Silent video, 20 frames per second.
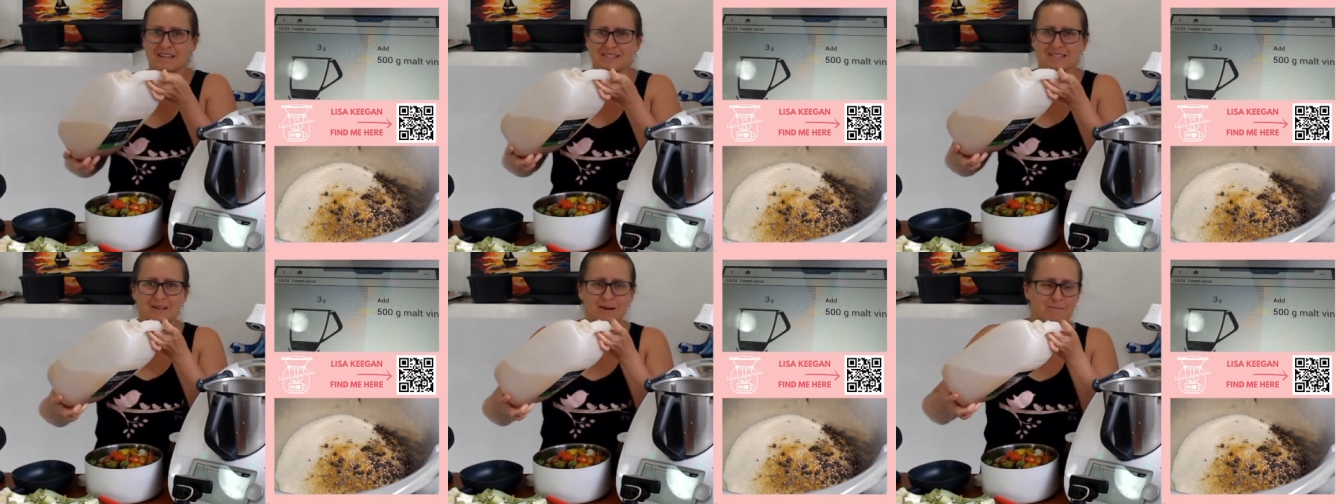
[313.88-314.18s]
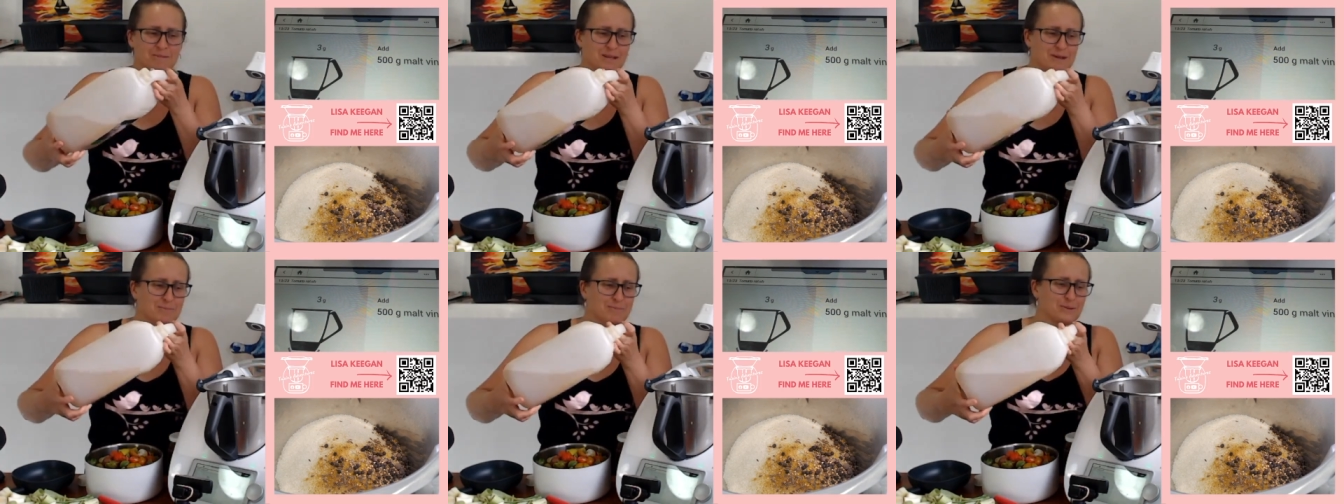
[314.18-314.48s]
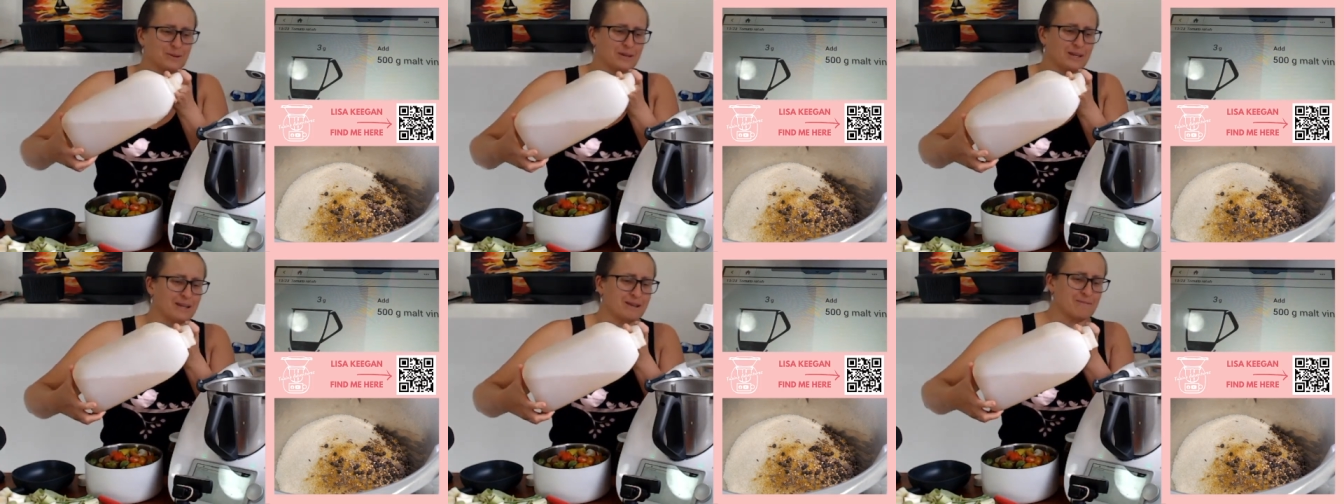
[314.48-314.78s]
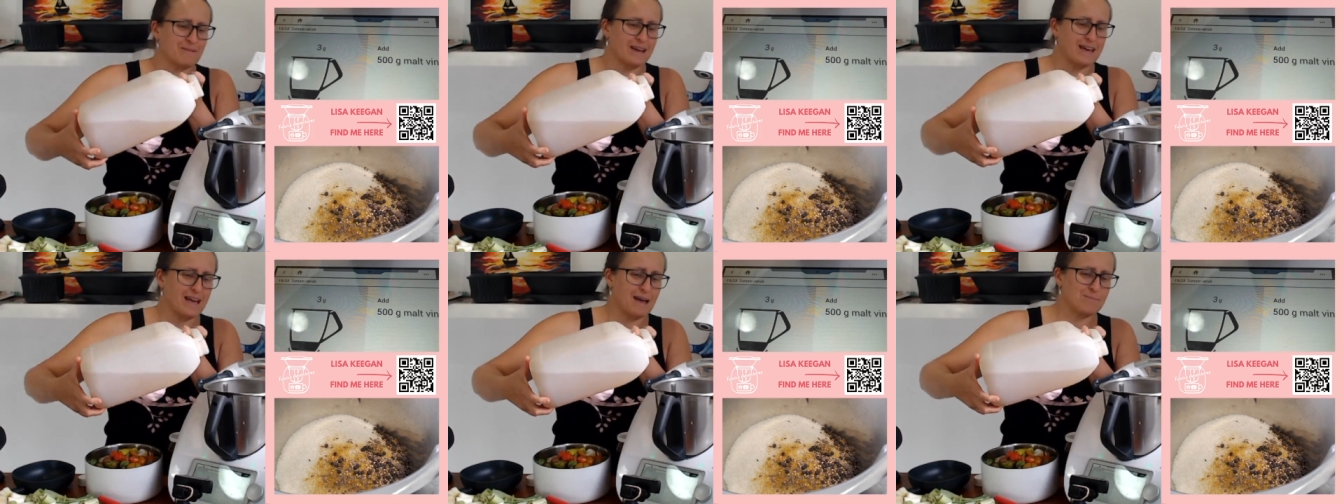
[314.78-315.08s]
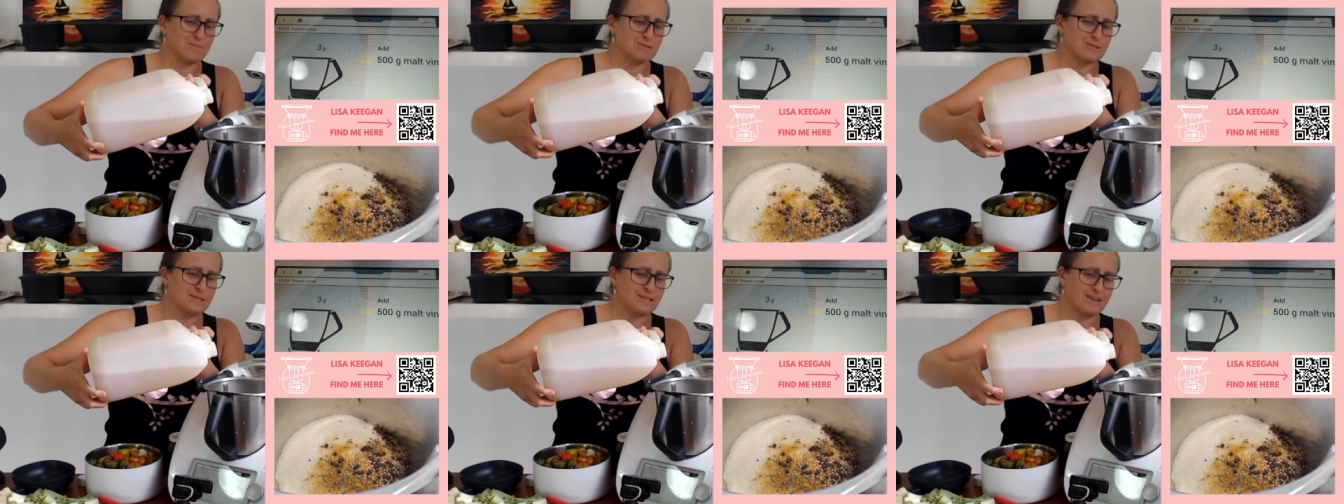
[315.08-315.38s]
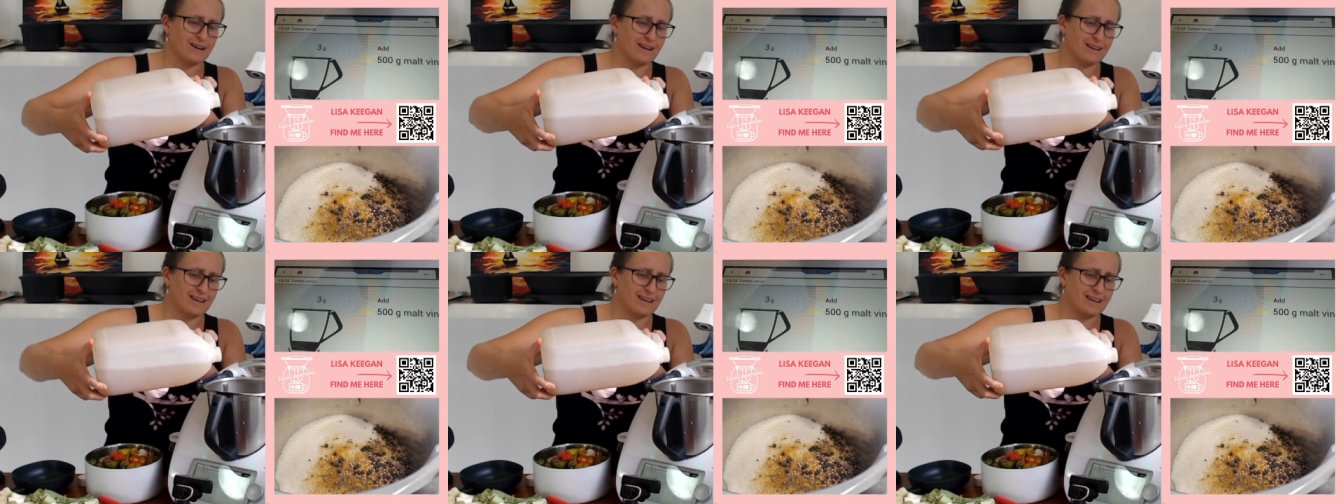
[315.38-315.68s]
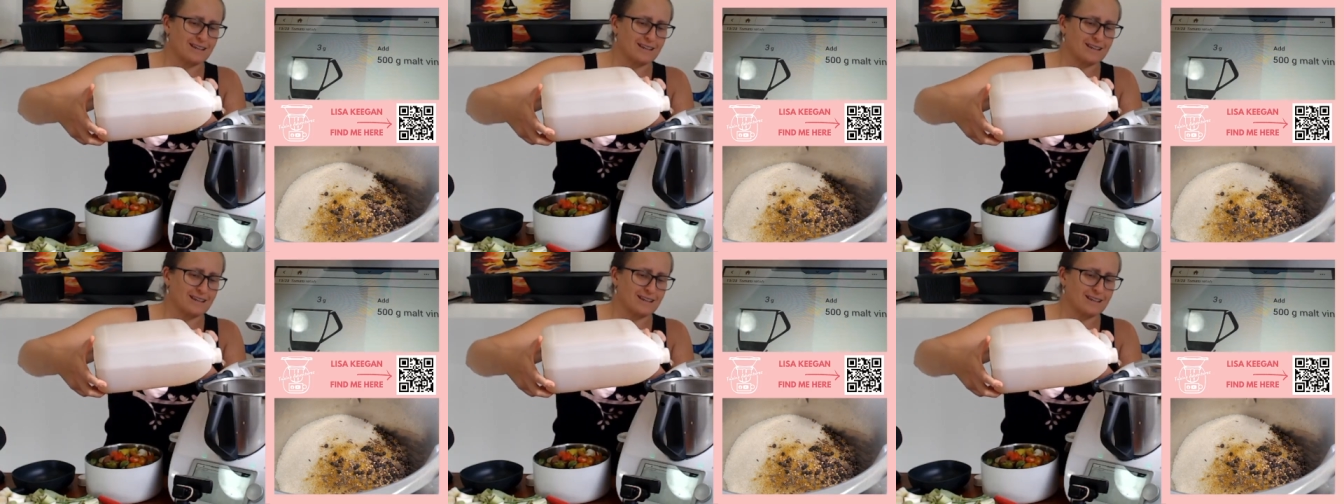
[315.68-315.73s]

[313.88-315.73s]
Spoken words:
So I'm going to put in my apple cider.